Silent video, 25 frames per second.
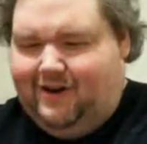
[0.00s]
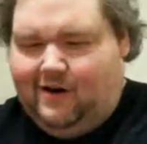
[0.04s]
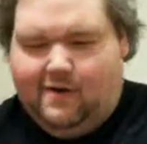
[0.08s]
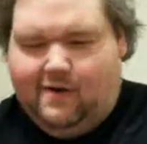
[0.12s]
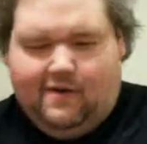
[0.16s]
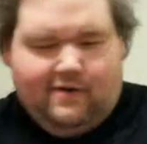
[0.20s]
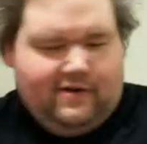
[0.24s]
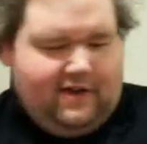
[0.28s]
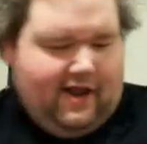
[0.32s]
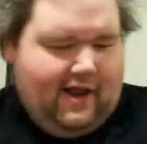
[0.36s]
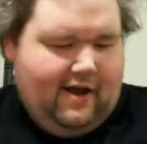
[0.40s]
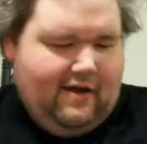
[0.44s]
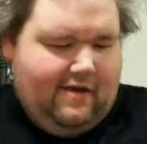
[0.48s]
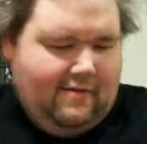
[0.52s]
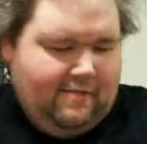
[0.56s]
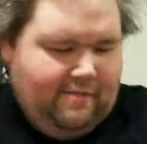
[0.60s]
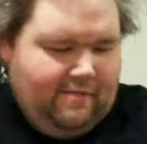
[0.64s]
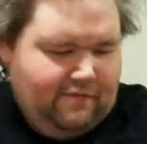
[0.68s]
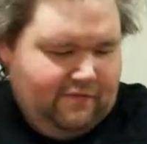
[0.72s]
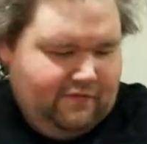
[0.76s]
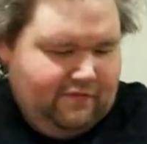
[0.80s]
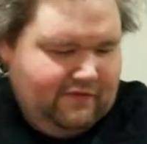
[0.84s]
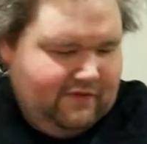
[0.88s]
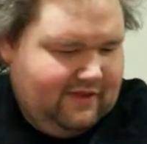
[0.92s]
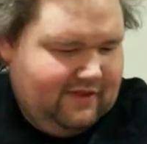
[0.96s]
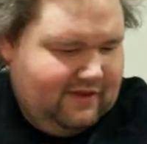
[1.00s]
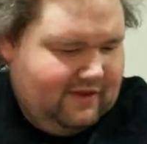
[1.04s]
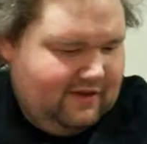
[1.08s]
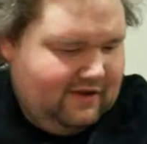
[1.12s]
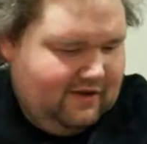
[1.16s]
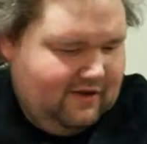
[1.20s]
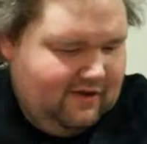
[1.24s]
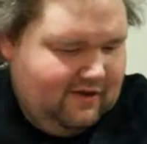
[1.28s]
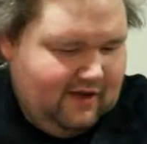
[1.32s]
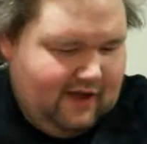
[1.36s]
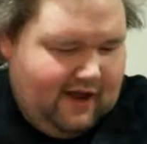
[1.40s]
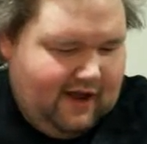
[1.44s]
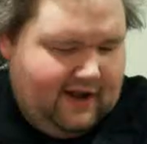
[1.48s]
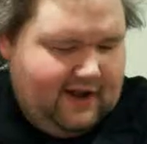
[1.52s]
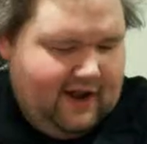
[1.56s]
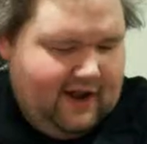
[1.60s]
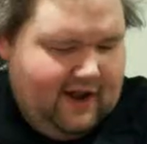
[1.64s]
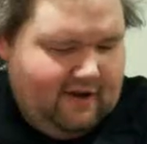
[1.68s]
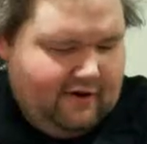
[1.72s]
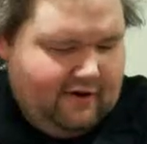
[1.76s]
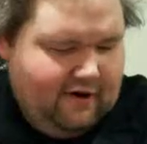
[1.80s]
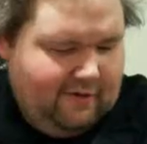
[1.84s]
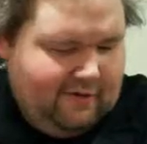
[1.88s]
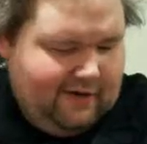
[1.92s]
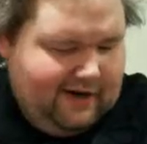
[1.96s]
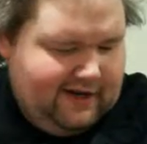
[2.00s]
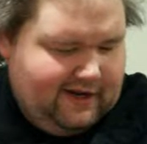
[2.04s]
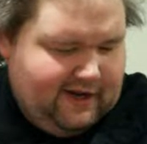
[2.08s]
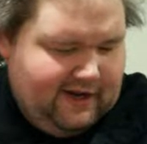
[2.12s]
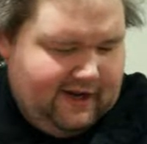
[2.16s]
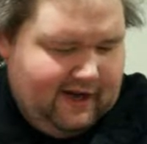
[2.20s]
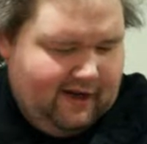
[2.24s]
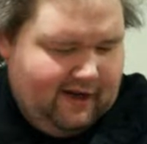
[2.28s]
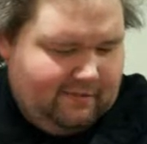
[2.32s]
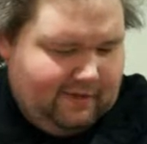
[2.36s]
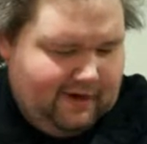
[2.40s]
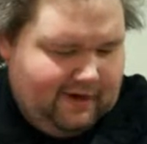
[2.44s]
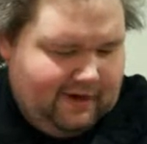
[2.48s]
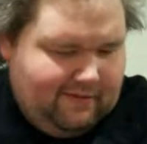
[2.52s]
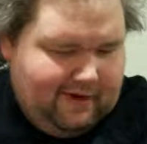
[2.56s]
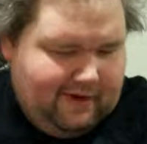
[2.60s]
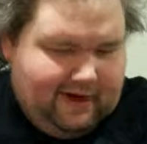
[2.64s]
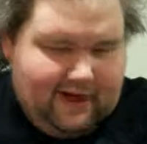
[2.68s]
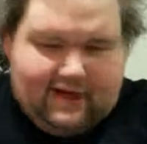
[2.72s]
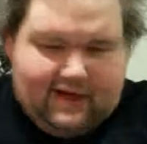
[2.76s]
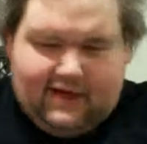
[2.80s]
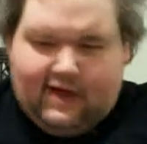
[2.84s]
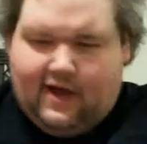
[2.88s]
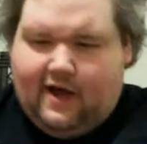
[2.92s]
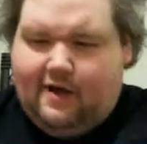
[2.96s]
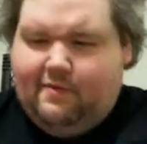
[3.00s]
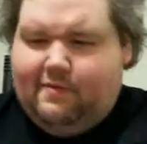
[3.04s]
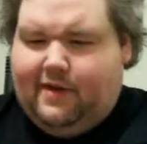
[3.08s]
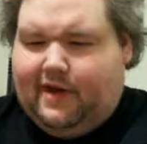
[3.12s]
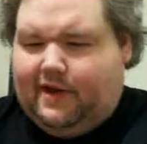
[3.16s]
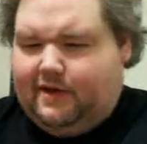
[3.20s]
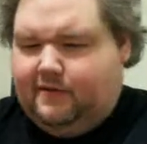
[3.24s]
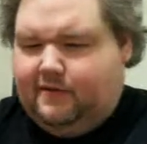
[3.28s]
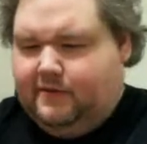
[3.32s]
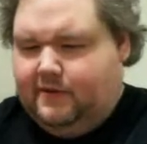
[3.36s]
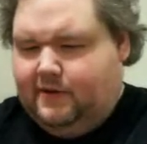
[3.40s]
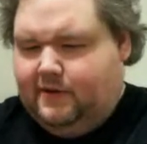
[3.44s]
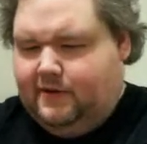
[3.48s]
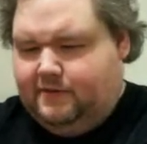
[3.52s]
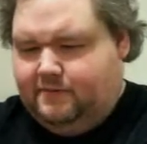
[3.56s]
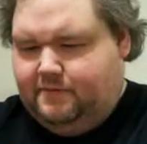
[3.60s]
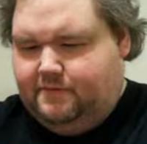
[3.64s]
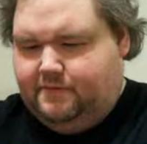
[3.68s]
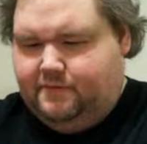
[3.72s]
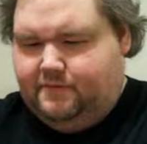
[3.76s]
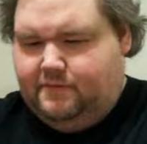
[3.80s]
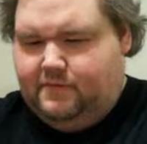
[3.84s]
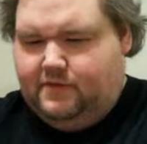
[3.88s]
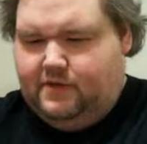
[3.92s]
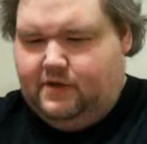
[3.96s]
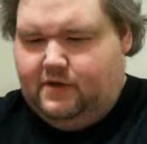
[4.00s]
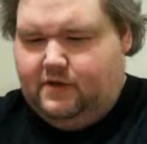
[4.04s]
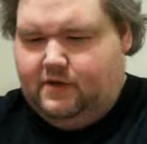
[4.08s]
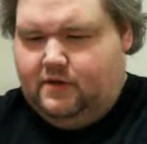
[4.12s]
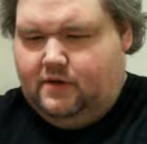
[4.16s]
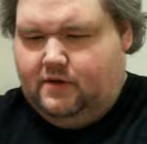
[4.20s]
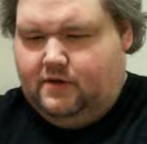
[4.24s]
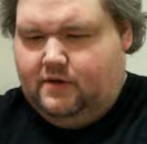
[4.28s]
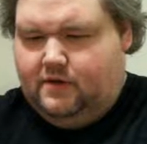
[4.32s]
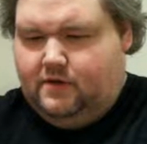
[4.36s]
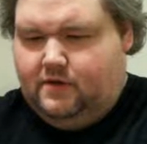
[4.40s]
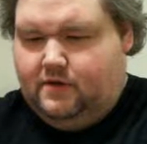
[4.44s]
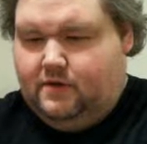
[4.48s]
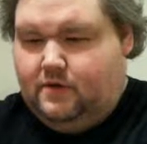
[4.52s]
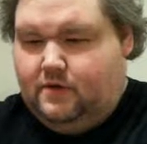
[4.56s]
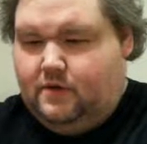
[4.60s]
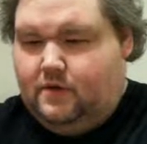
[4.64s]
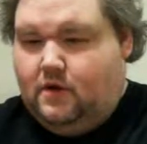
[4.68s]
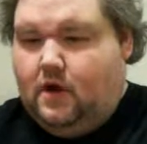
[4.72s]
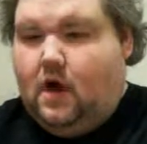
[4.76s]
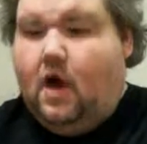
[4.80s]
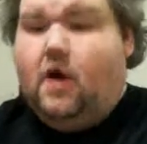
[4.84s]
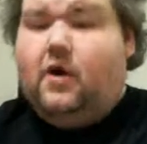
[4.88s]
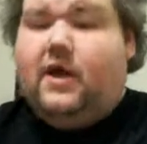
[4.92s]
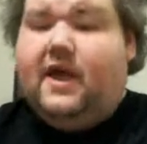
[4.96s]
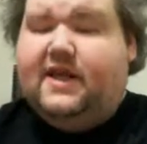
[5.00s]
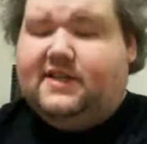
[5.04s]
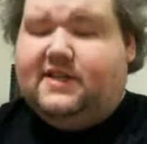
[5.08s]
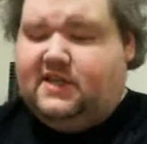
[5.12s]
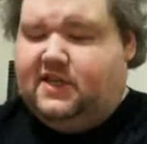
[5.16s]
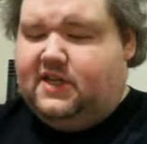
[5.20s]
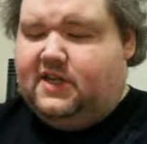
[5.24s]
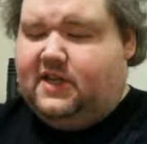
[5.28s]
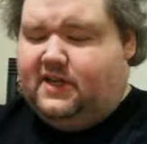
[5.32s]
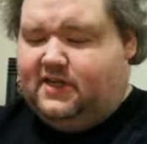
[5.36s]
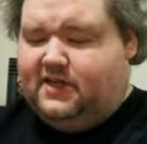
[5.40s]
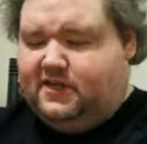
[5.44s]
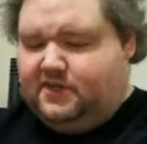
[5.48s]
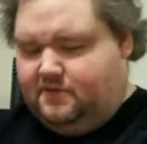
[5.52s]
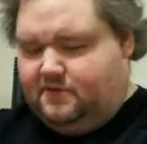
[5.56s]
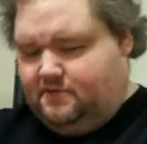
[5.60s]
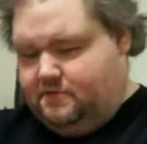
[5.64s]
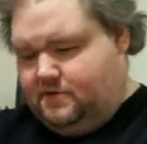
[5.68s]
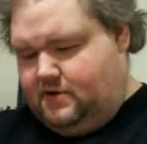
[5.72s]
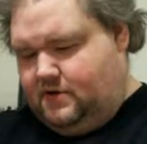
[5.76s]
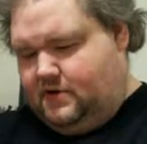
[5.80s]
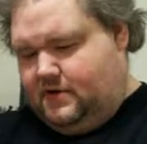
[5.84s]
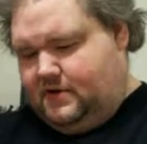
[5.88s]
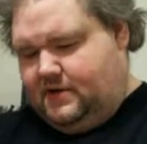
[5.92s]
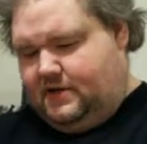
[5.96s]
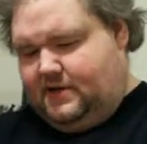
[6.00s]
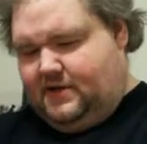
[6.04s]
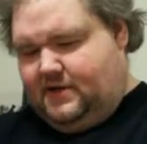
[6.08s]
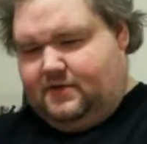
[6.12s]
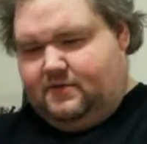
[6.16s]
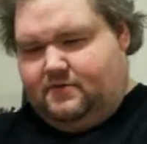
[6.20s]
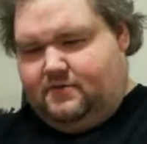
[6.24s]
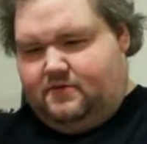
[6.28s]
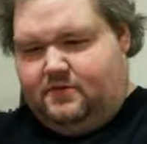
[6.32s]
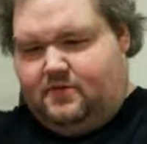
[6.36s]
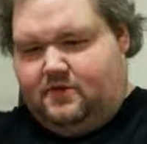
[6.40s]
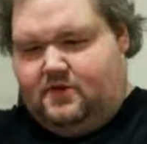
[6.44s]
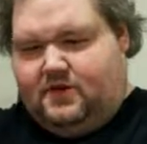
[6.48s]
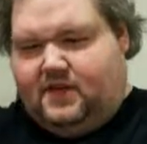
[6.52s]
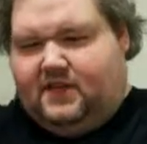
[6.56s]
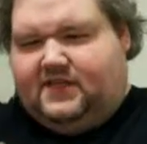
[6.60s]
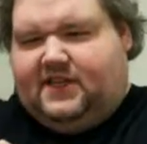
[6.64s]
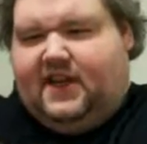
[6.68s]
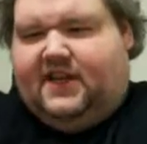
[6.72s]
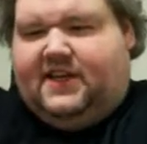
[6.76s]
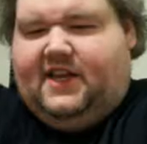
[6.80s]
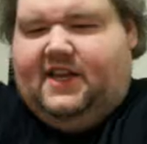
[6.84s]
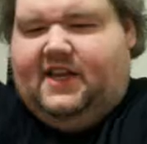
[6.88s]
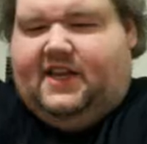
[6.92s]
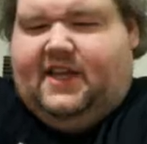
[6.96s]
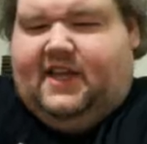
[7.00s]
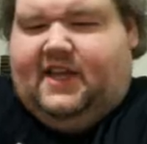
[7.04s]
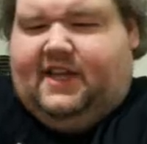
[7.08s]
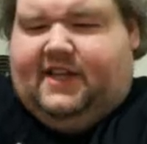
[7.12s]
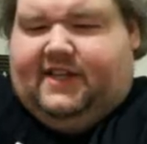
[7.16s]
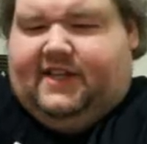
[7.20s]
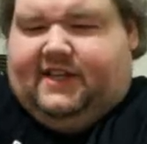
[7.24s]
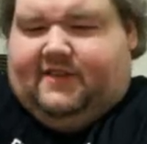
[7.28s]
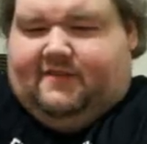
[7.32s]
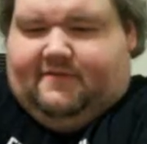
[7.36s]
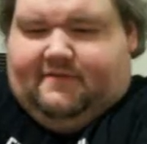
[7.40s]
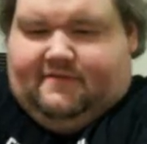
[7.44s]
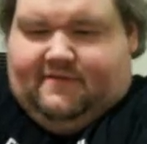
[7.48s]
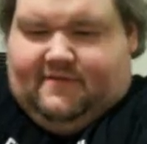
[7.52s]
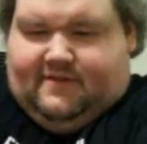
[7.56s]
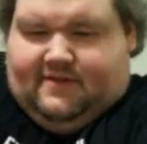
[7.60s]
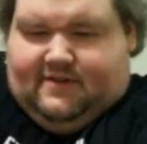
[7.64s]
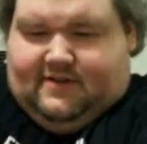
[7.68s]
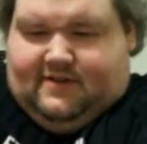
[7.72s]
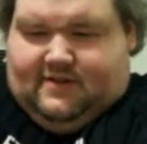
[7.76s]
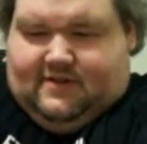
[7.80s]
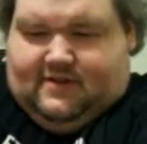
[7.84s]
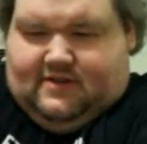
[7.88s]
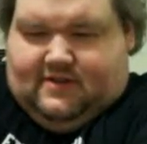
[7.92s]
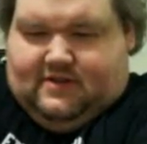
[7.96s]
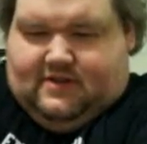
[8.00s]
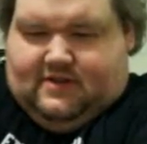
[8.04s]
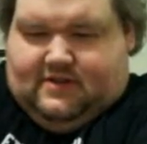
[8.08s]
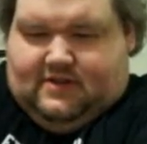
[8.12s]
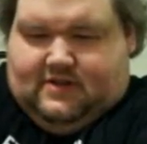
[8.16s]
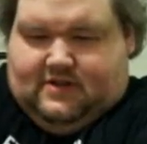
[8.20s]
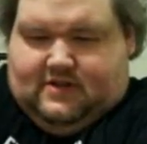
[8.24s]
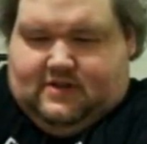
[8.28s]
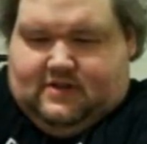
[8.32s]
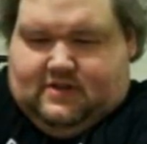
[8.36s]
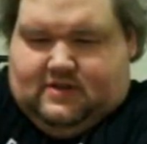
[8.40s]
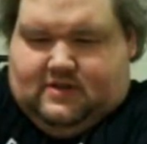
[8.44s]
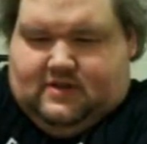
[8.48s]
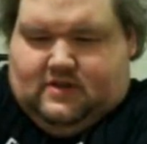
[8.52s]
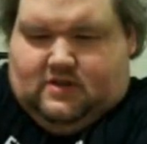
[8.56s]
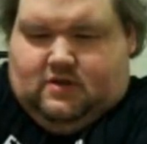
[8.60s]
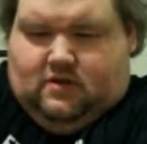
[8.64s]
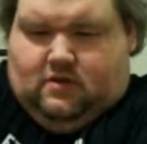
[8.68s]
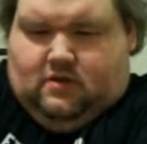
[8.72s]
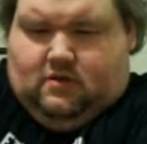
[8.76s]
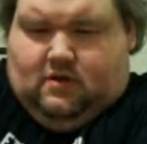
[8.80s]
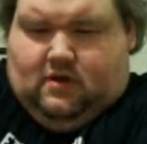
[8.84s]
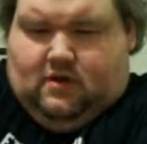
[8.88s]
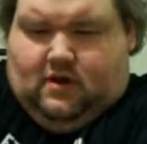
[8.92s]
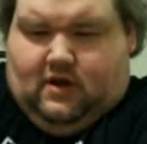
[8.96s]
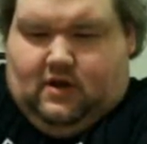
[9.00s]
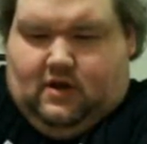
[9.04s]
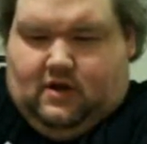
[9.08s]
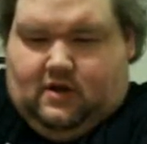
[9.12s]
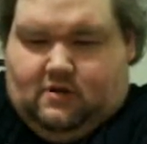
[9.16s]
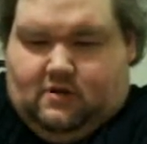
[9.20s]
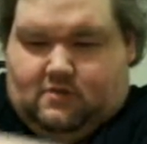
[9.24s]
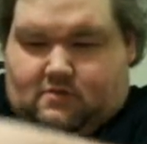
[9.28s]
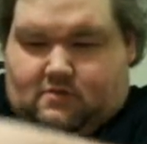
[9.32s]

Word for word: that closes the seal. And now nobody can help anybody in combat. Uh, that monster goes. Oh yes, it does. Because I did kill it. Ooh.